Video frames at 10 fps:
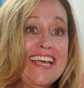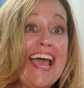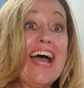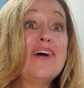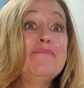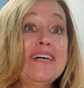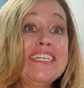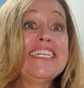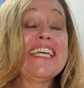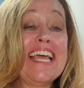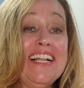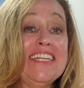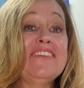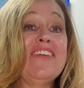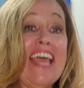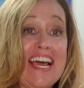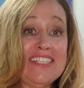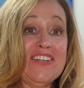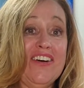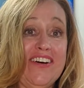how much a gallon of
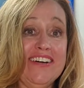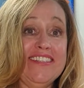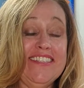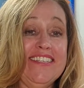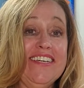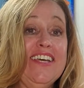gas costs.